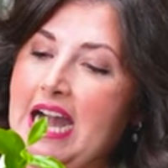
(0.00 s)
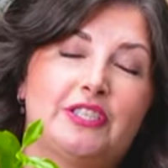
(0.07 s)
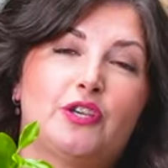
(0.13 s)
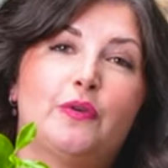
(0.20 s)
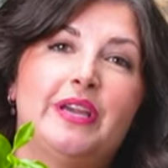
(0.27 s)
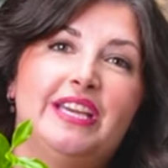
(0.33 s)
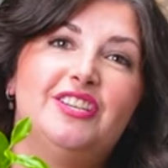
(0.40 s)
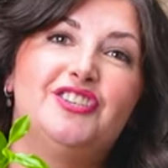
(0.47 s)

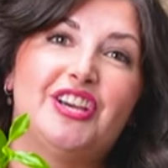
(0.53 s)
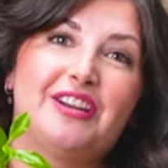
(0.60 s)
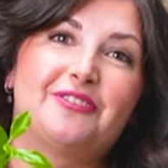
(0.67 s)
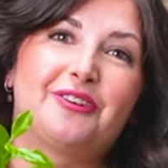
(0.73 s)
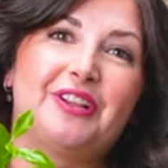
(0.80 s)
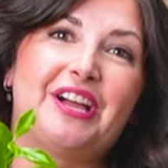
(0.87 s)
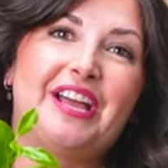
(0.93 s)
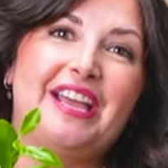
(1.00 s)
So, in
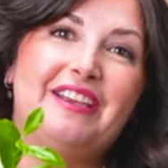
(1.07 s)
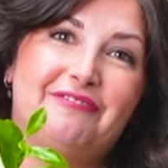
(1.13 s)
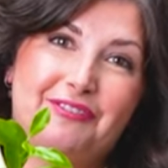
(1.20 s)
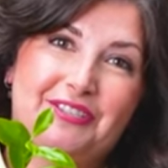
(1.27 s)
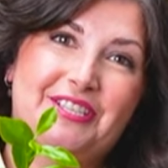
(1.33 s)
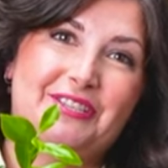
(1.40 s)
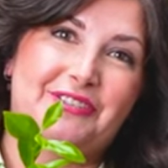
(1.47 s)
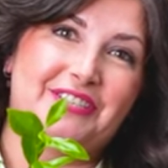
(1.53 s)
general, if your
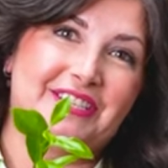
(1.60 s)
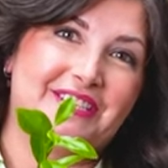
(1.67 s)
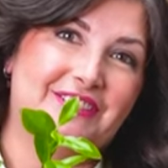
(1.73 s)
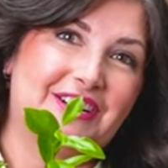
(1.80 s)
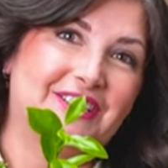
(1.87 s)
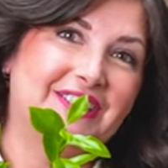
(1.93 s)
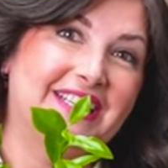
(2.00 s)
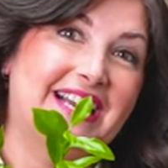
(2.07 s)
citrus is
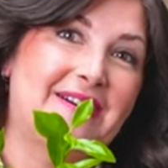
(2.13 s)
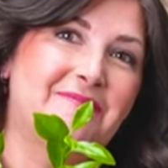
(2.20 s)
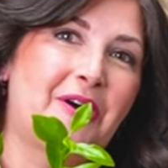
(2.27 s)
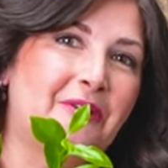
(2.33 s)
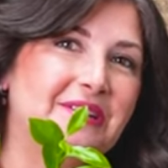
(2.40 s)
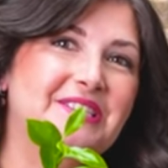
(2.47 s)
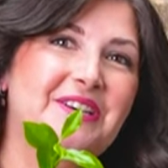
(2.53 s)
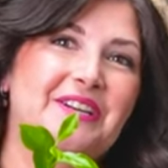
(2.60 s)
struggling, I'm
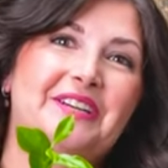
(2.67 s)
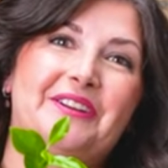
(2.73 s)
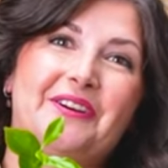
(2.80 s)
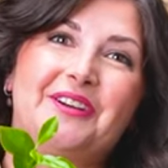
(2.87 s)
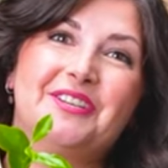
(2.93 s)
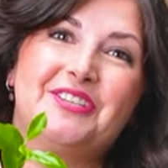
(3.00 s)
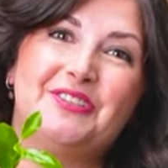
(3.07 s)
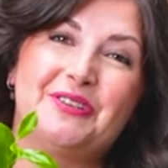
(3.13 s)
always going to
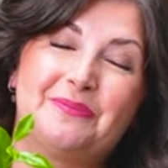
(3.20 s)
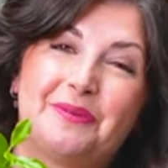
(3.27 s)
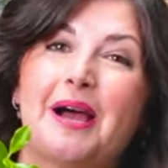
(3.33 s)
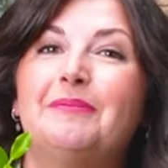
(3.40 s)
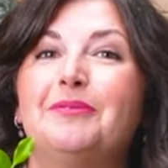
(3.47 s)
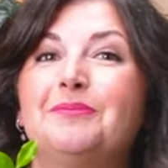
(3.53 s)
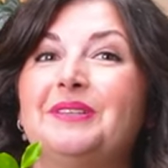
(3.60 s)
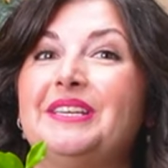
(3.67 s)
encourage you to
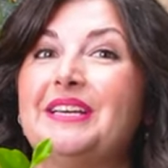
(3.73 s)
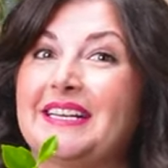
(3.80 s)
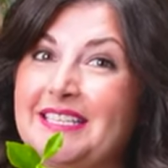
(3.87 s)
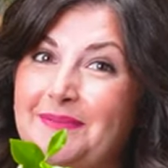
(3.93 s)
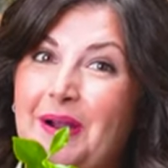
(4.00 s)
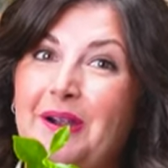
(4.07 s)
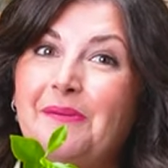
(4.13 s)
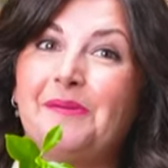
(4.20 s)
probably
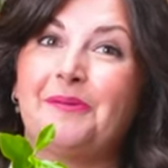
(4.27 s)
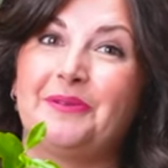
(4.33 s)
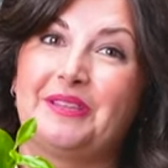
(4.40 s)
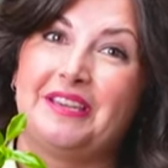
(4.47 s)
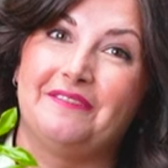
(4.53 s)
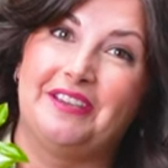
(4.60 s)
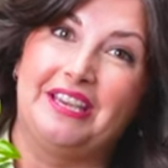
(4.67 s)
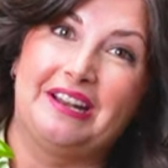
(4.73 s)
experiment with
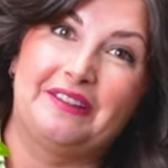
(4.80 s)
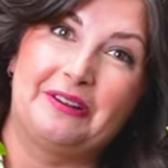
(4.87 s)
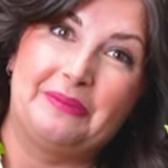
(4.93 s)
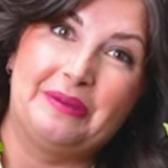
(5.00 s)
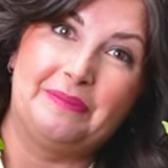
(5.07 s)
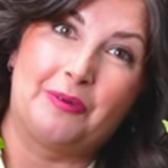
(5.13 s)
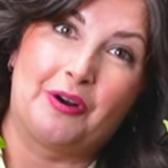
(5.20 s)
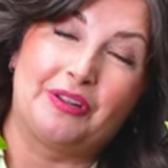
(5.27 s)
giving it a little
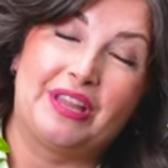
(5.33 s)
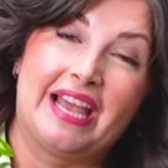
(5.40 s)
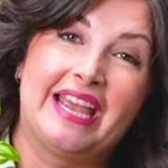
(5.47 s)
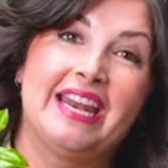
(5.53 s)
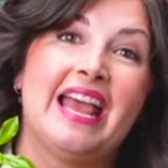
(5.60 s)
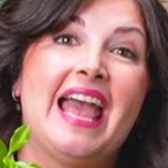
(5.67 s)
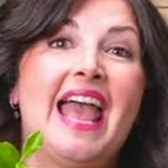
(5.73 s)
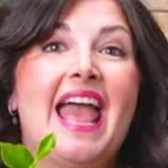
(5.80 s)
bit more
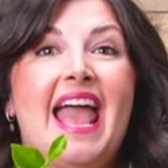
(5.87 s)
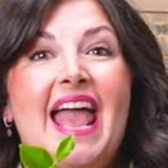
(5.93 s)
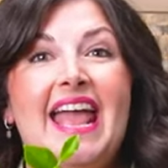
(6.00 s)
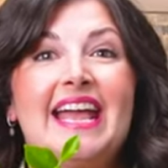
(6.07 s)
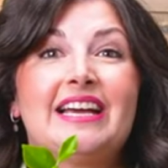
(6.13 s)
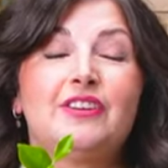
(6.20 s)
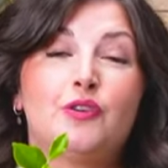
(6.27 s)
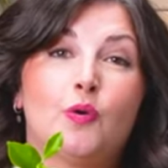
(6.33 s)
light
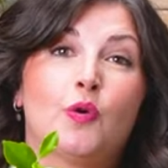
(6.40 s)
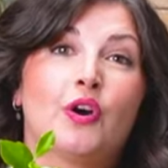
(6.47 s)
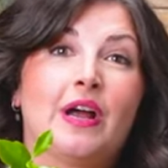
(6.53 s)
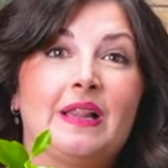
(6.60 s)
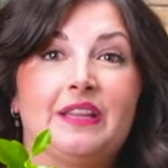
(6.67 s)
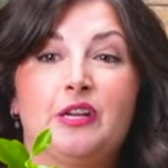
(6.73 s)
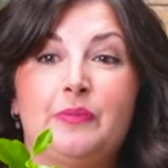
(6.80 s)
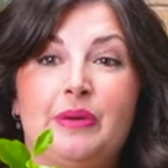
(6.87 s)
and or
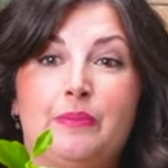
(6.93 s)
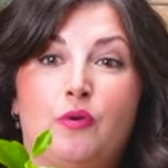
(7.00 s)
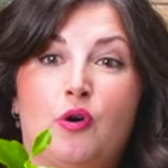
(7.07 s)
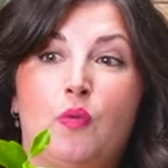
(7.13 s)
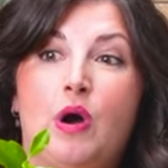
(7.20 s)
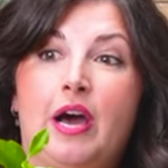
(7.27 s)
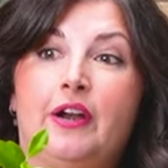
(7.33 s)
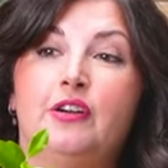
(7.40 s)
a little bit
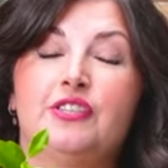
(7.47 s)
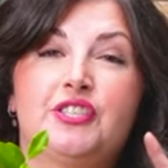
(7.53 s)
more water.